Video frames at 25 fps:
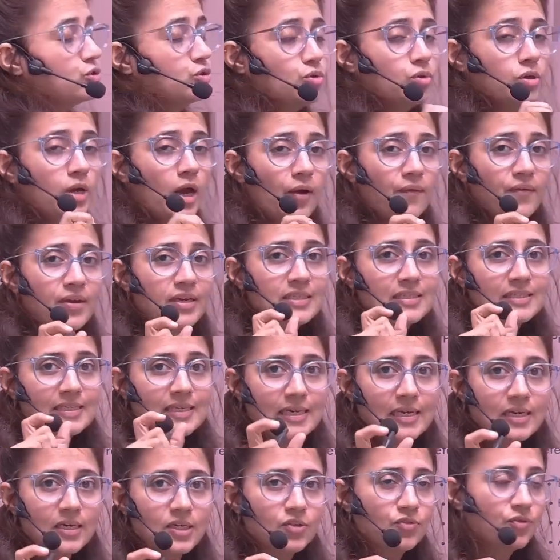should have
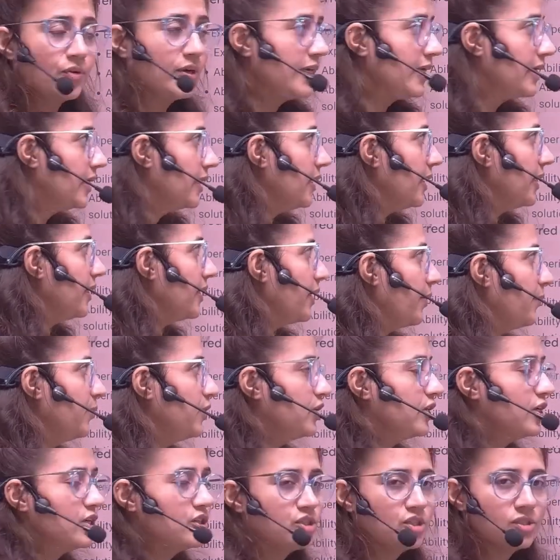excellent critical and
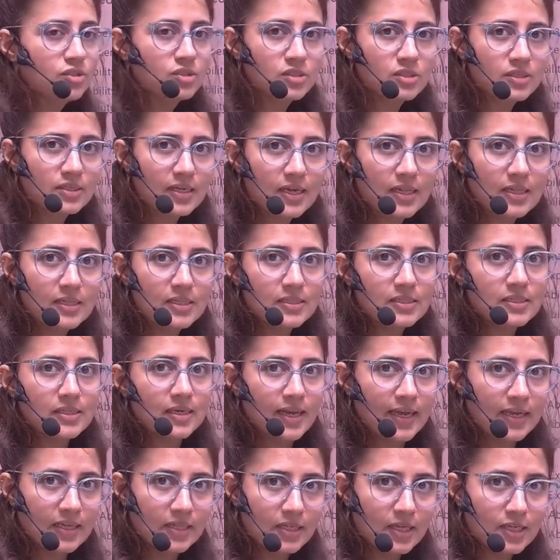communication skills
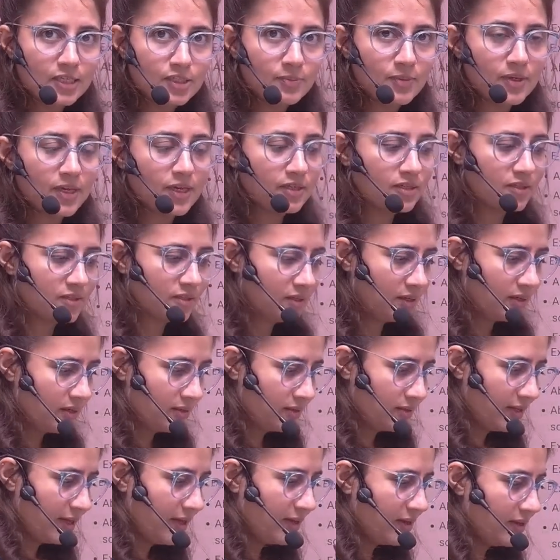like this, because
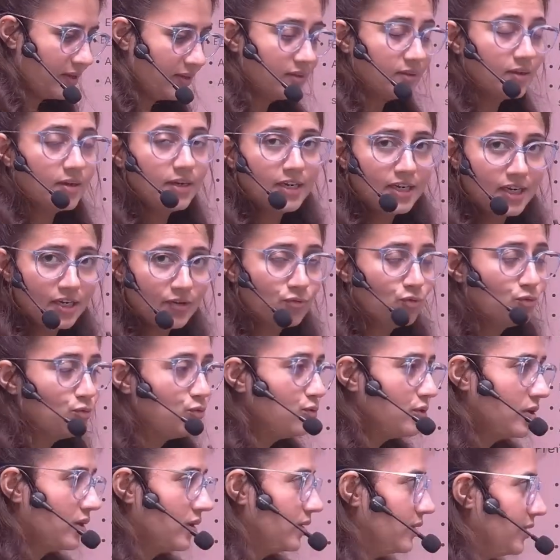they in the
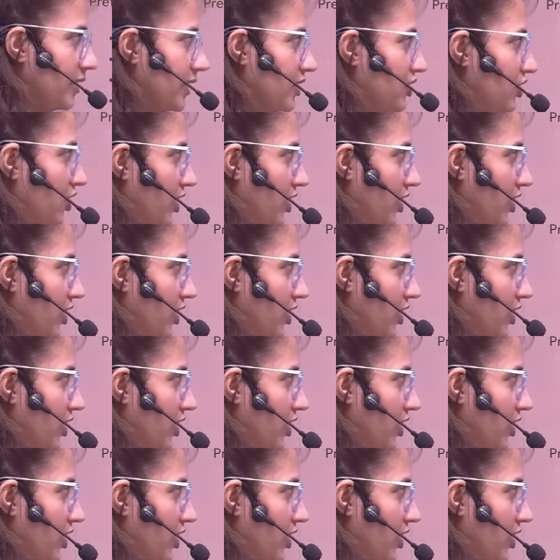interview, they